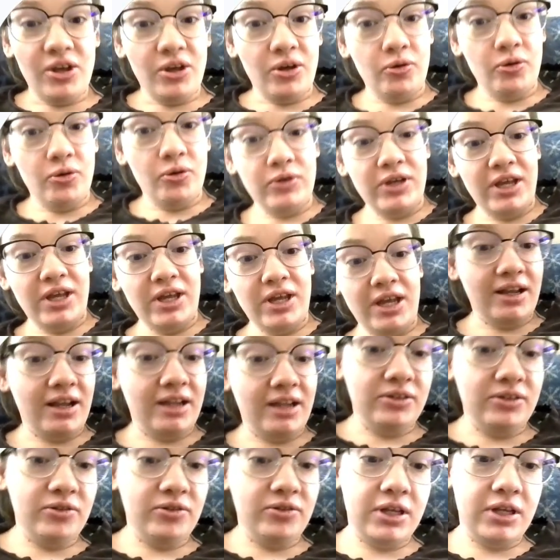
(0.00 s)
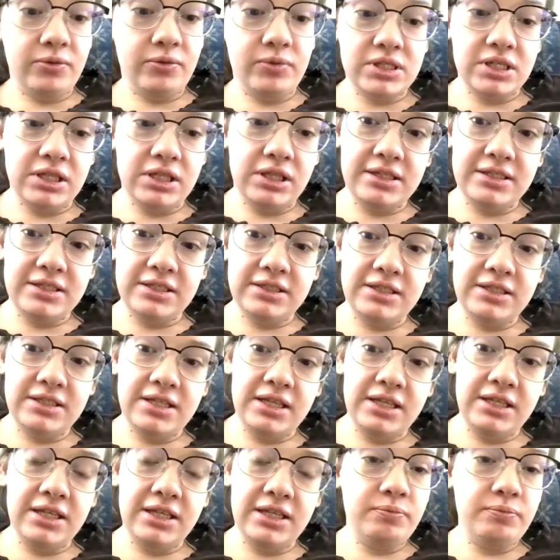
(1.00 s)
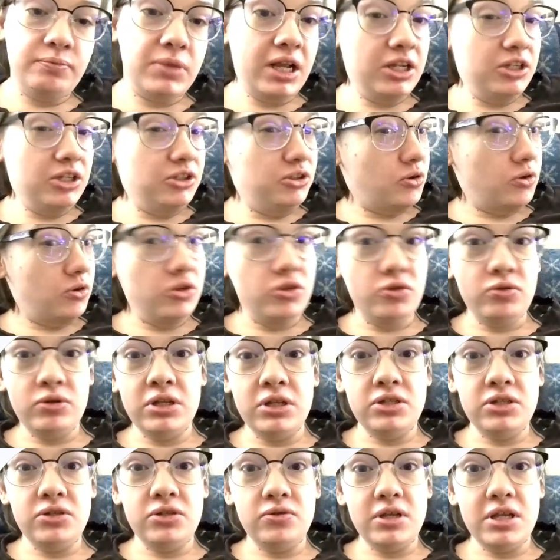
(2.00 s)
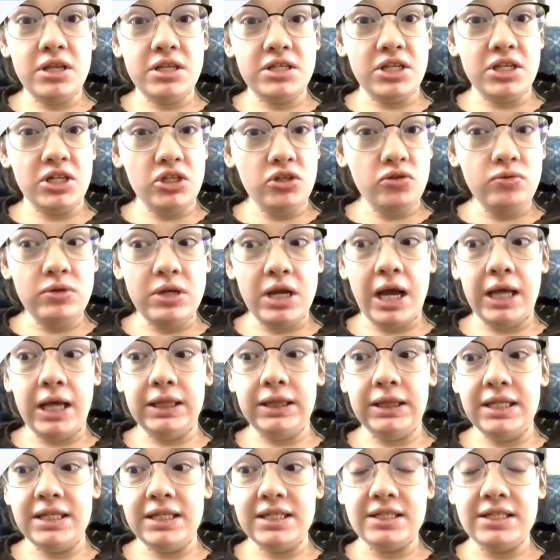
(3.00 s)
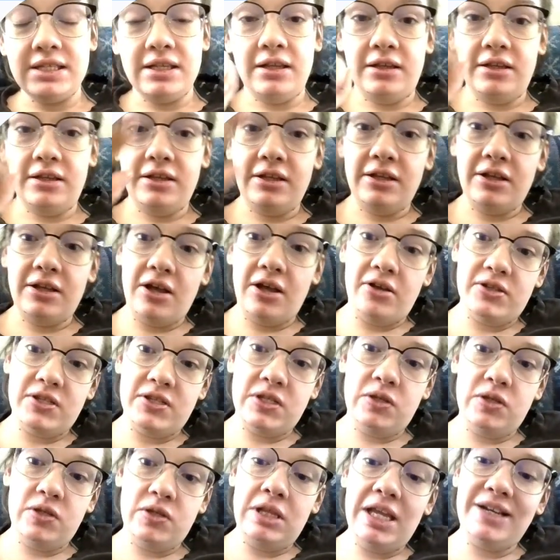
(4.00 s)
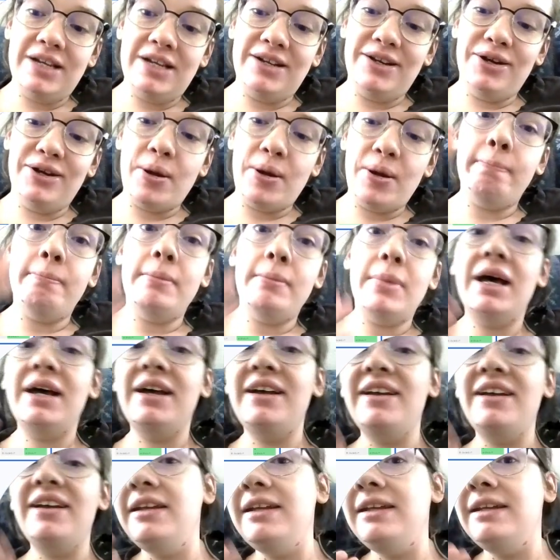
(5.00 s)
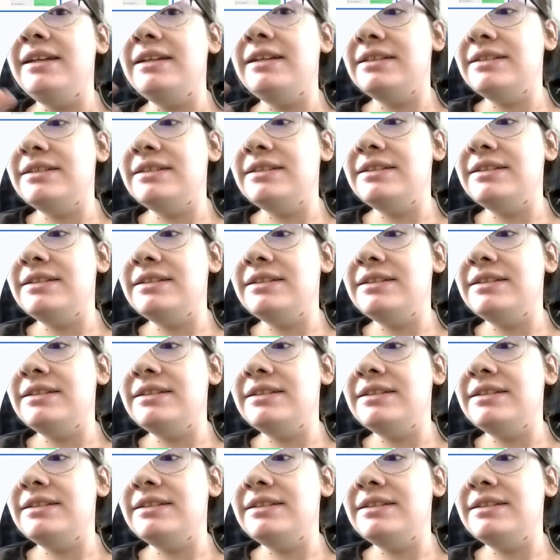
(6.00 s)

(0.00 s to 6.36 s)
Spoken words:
Okay, I know that was a lot to take in, but I know you can do this and you got this. I'll see you later. Bye.